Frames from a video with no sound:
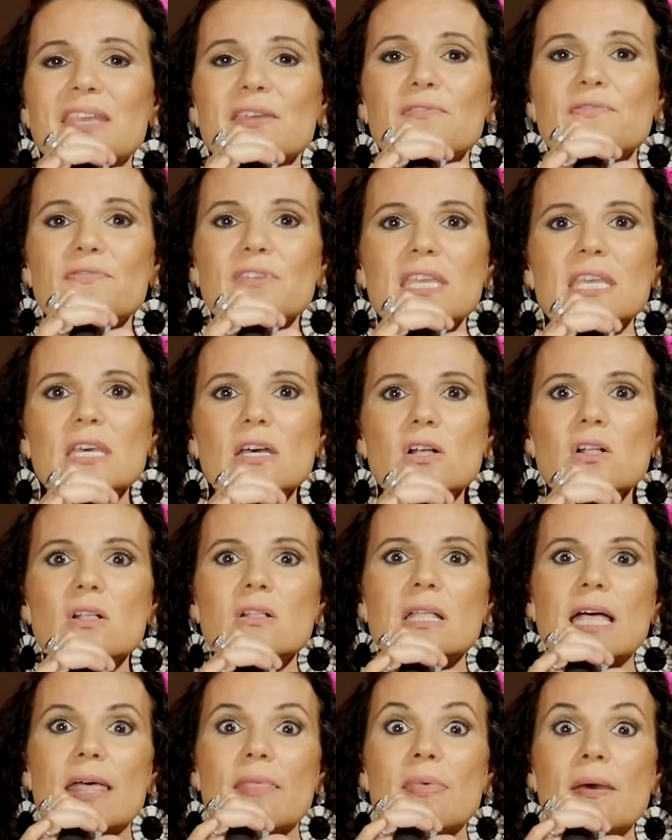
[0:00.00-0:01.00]

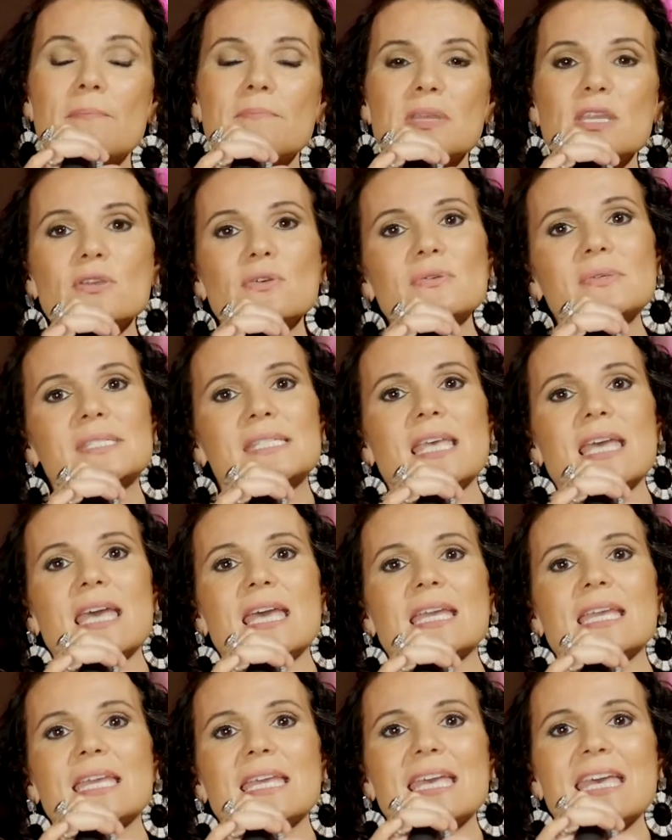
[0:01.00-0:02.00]
feel the
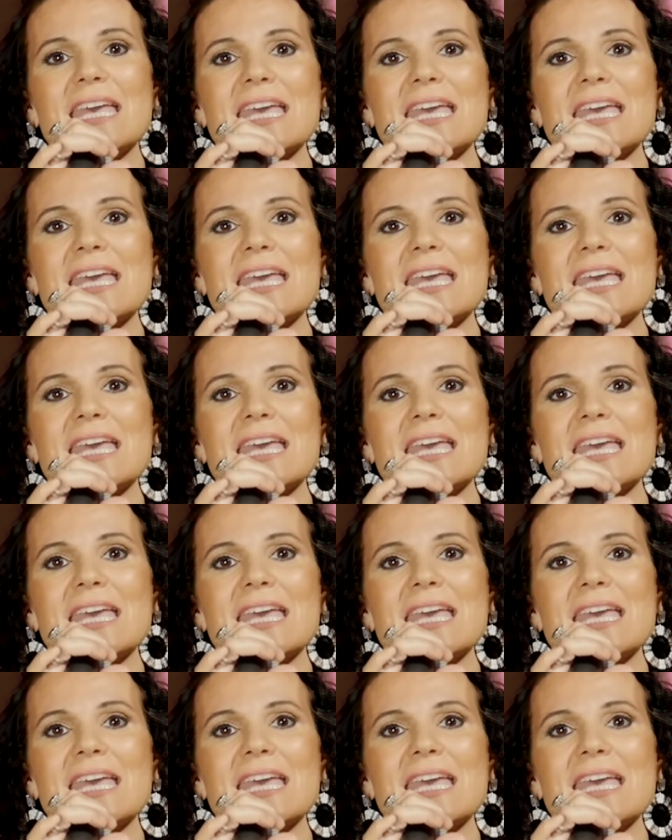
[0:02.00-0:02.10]
music,